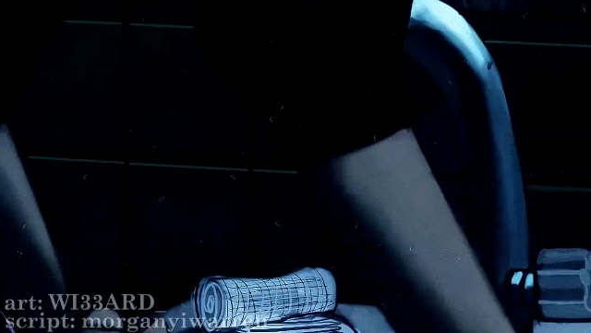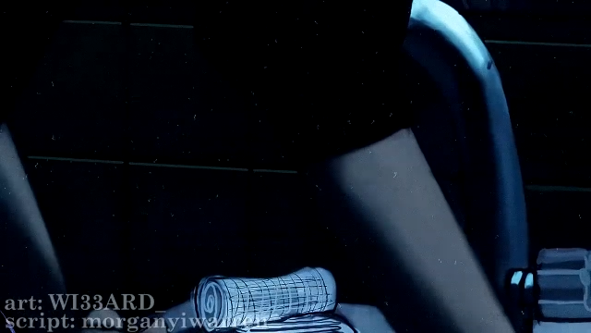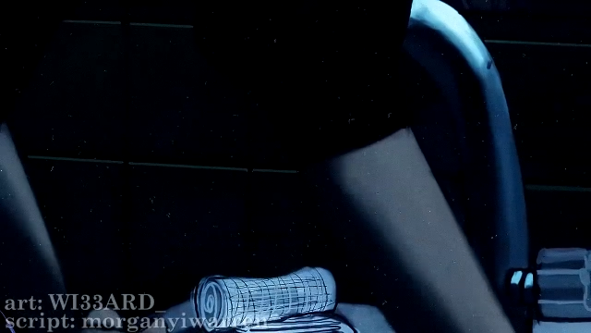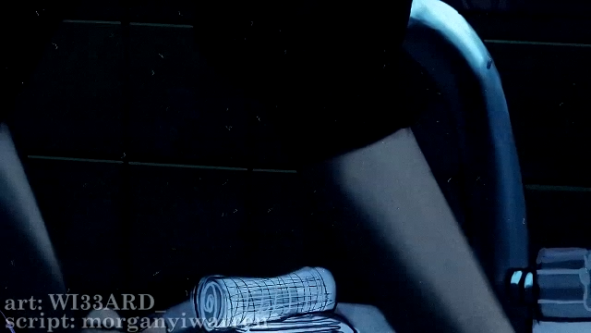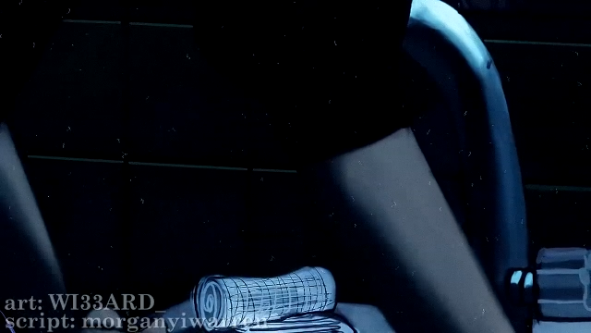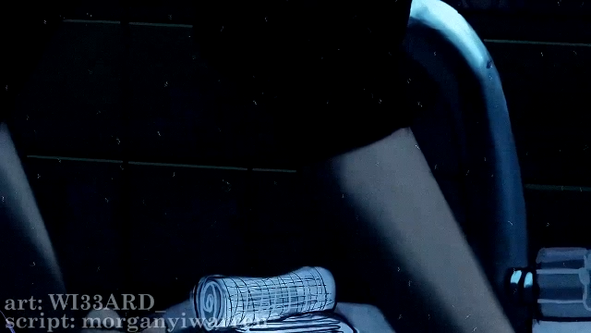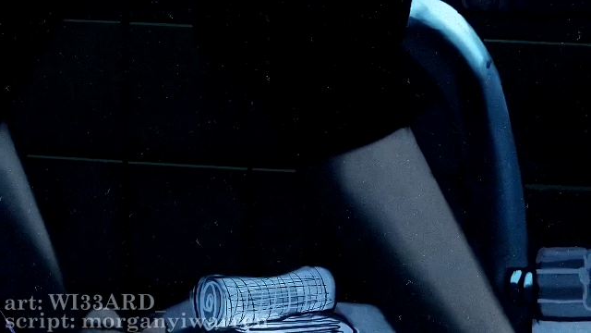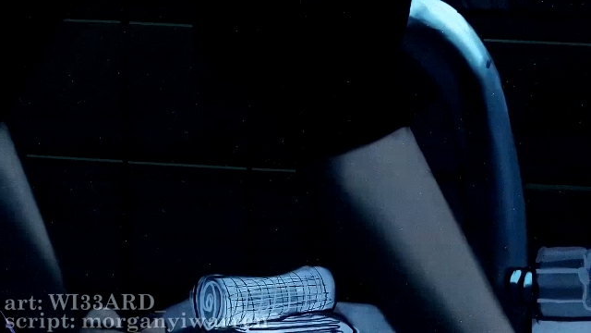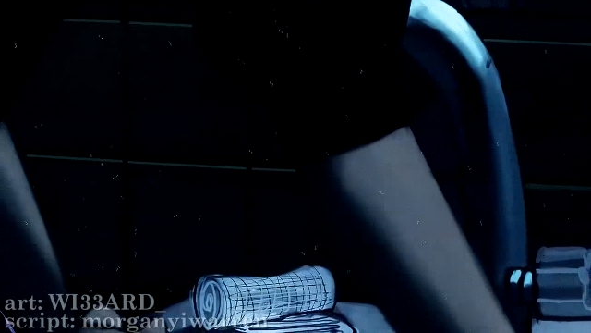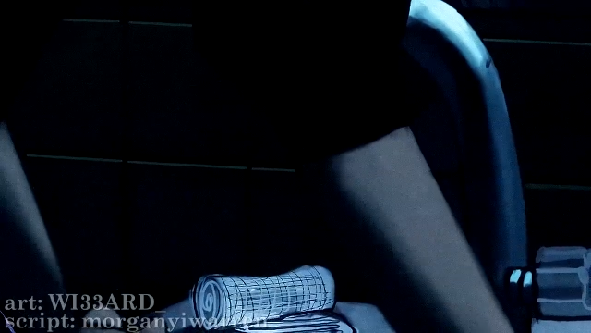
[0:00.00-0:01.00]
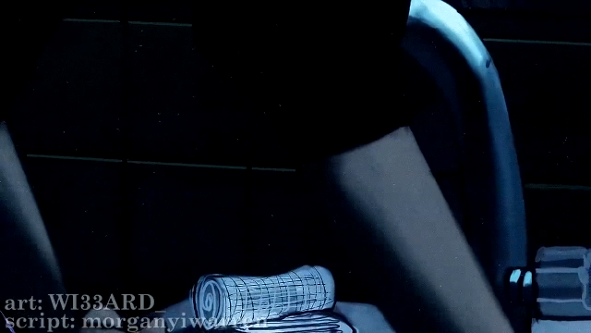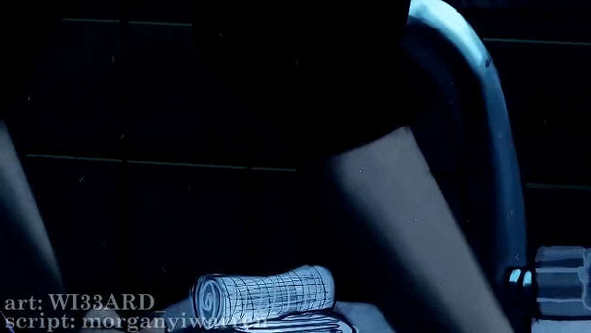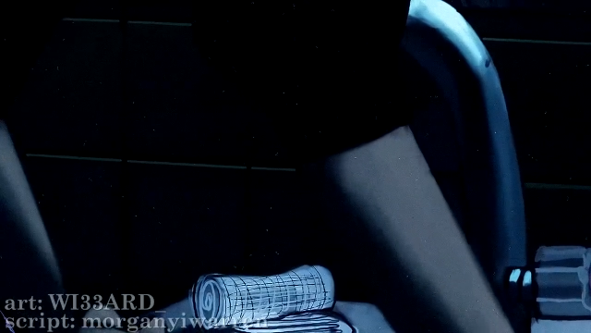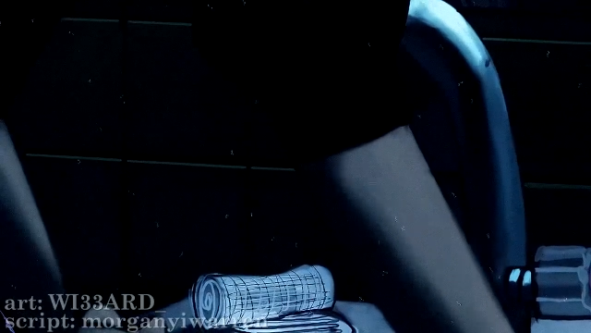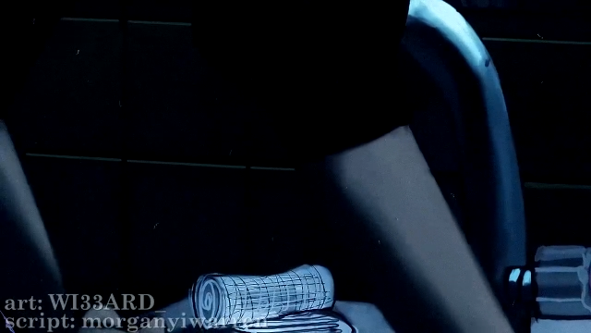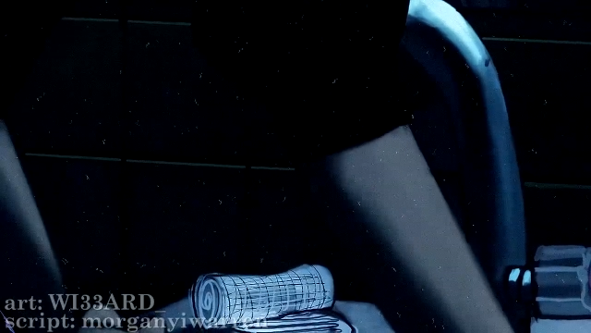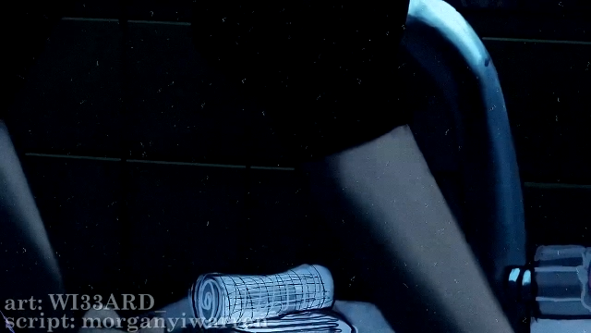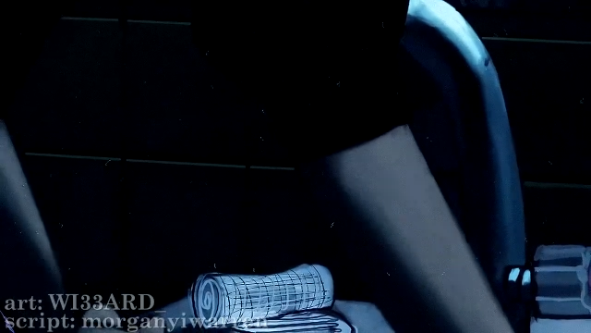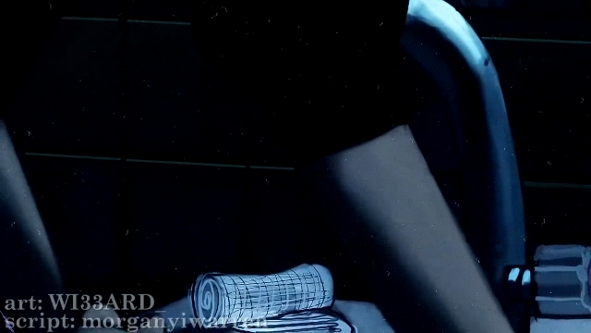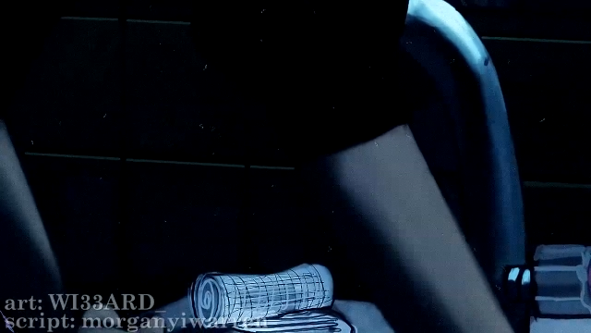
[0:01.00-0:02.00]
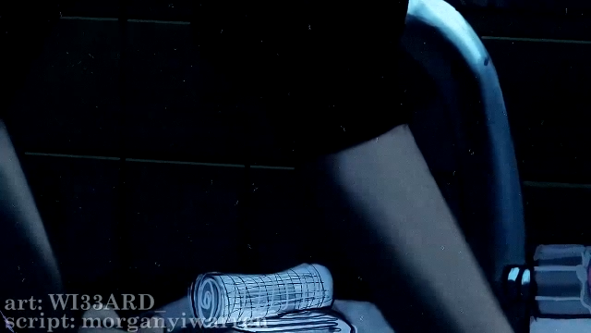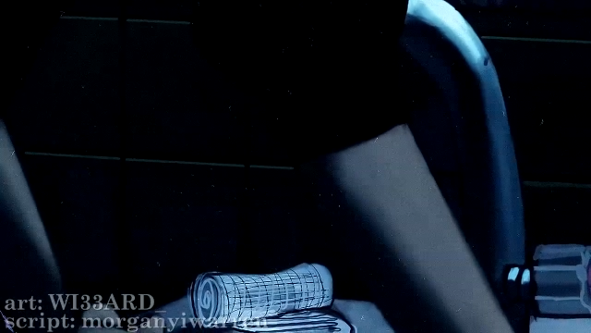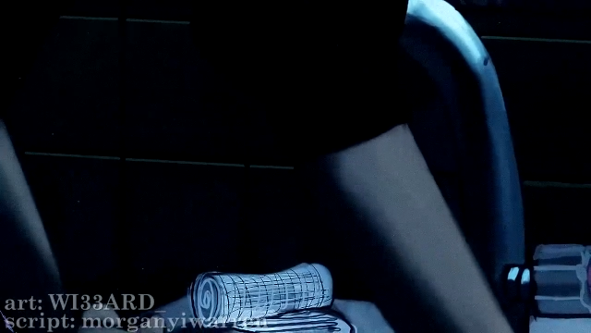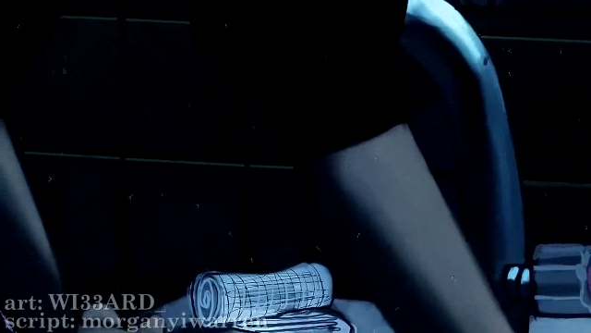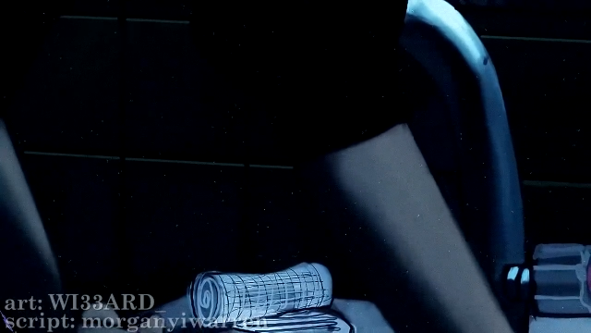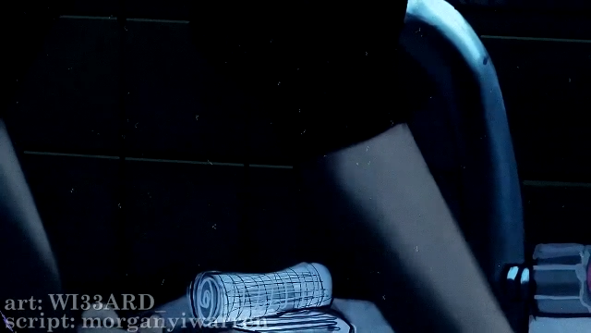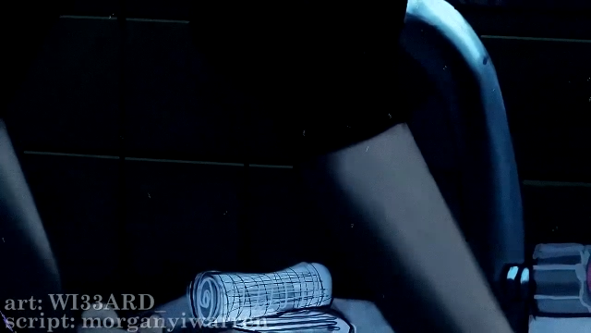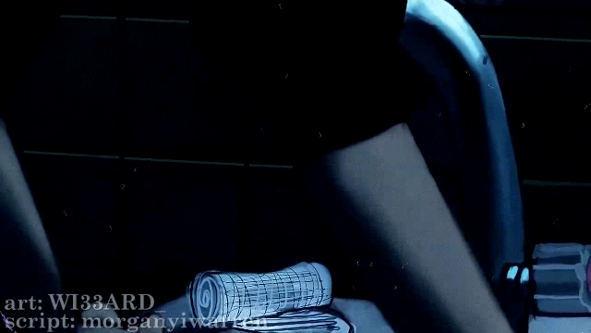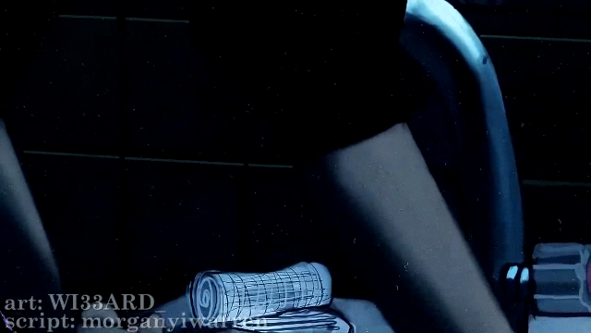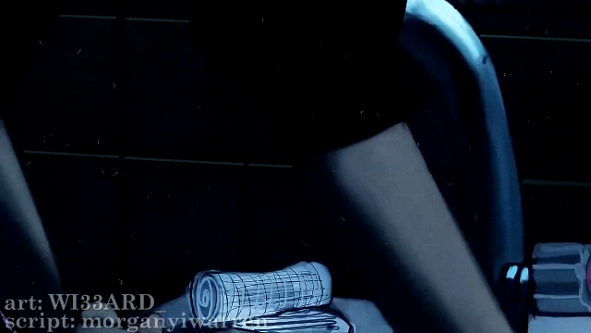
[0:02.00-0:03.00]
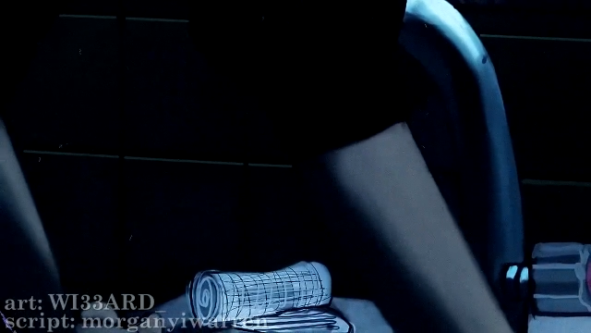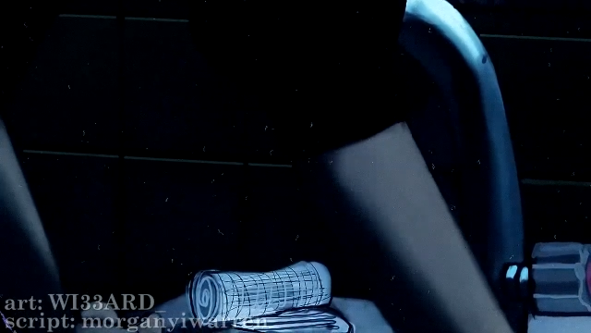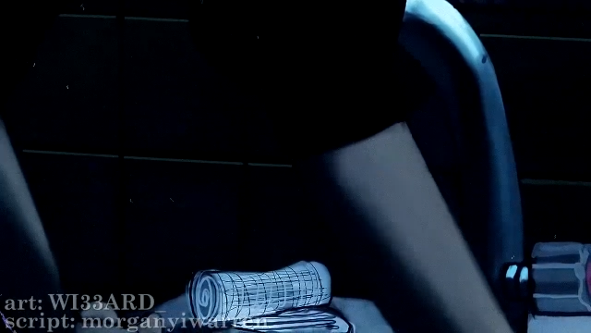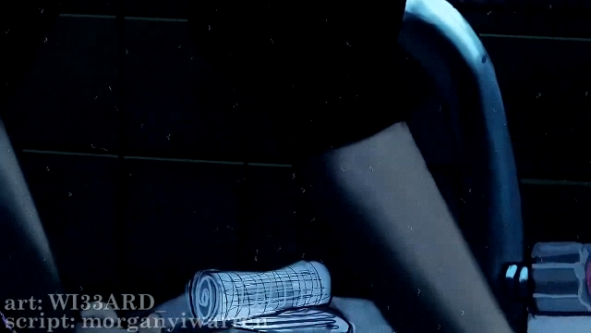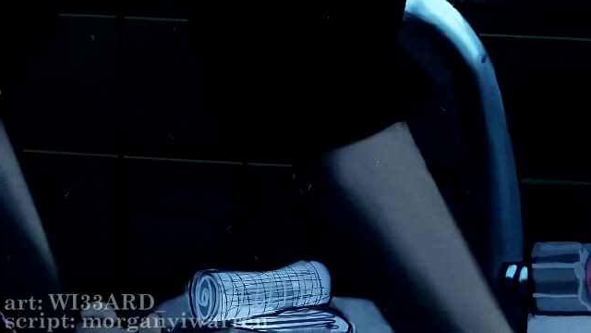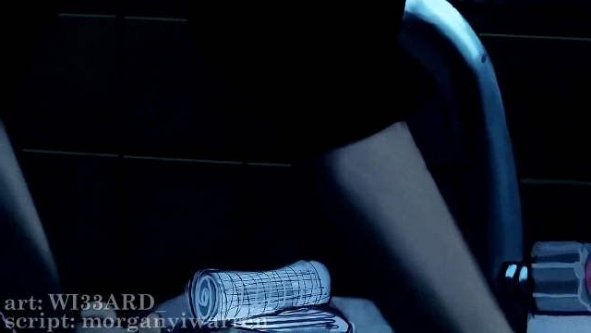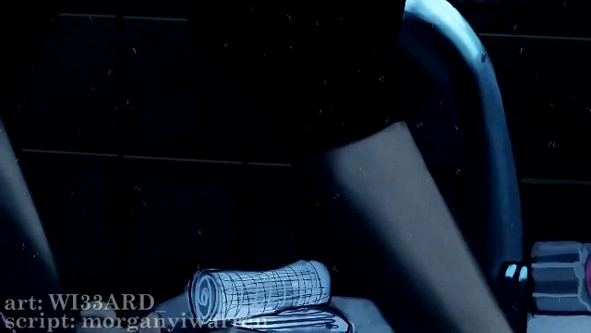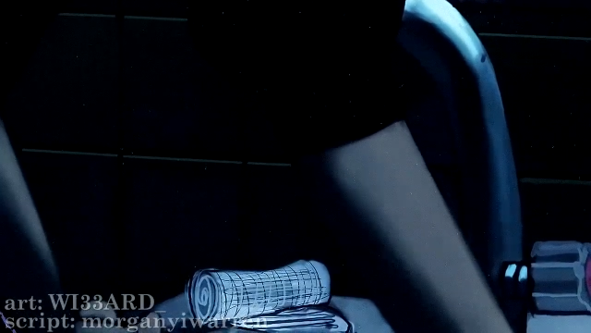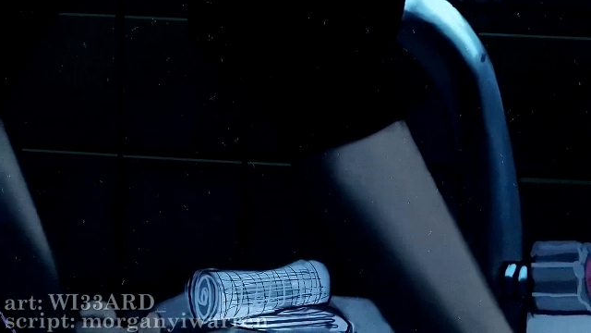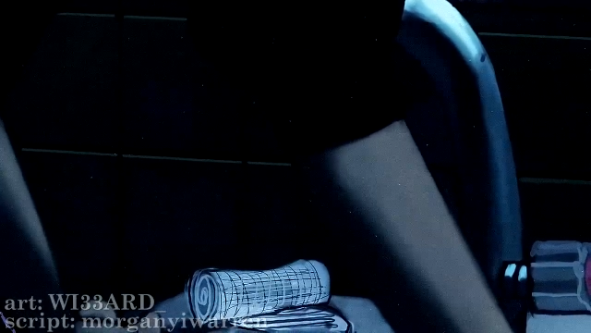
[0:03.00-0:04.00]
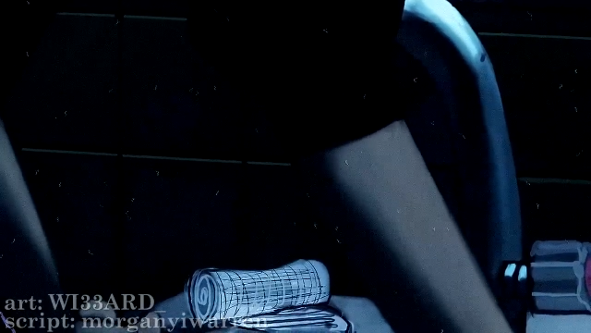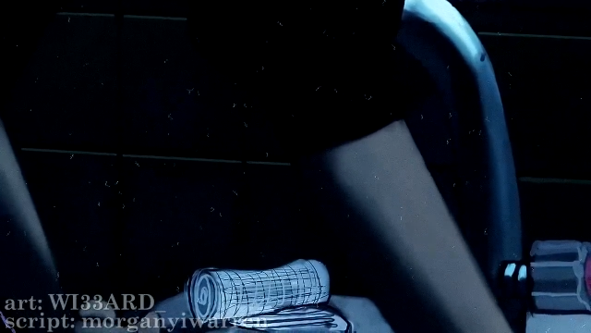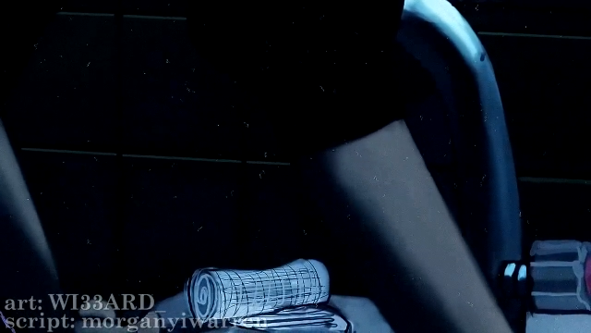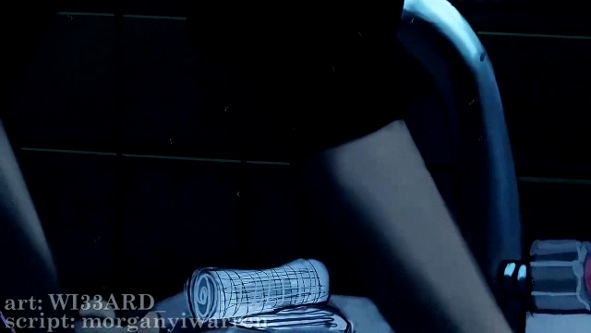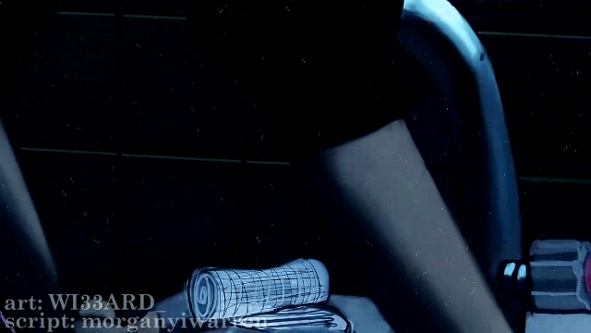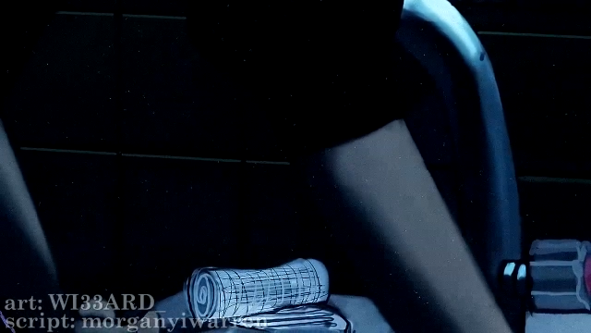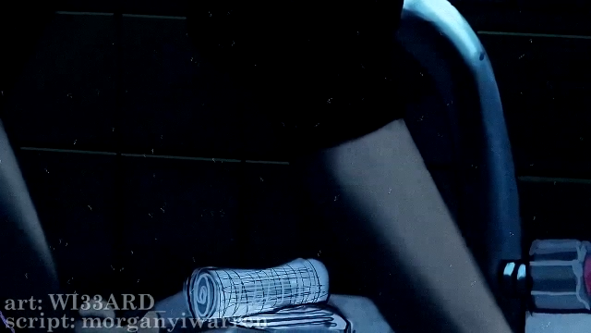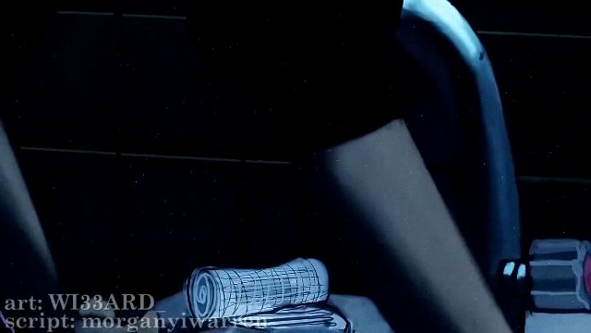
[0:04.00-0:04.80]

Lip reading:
(no speaker visible)